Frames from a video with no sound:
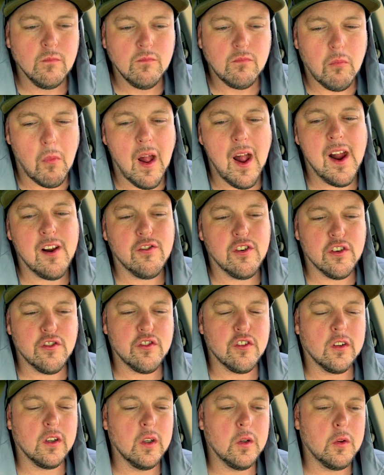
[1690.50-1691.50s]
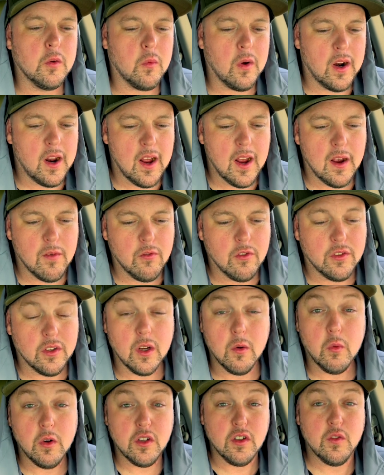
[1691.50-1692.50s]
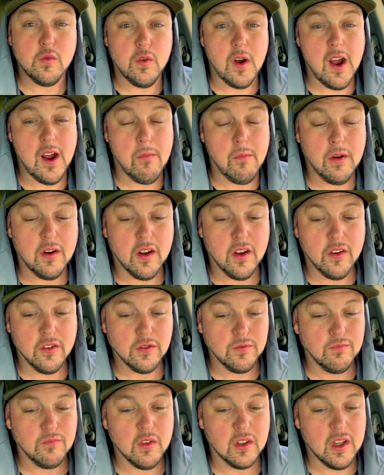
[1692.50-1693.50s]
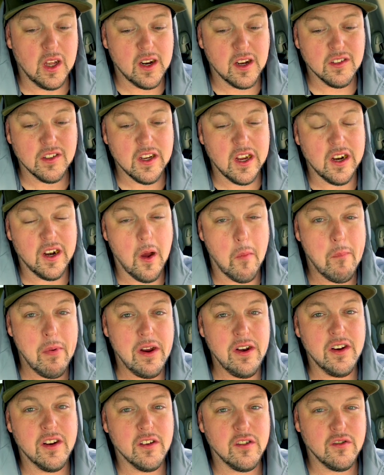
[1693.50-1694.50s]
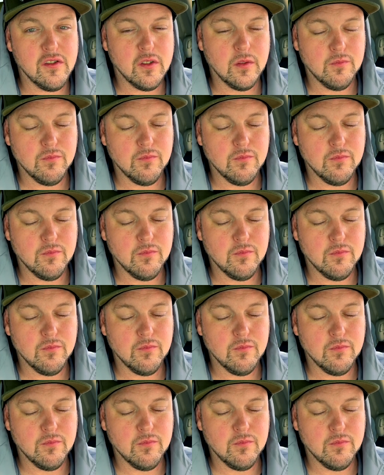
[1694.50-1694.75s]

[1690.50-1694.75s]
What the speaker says: and disagree with what I have to say, which is fine, because like I said, opinions,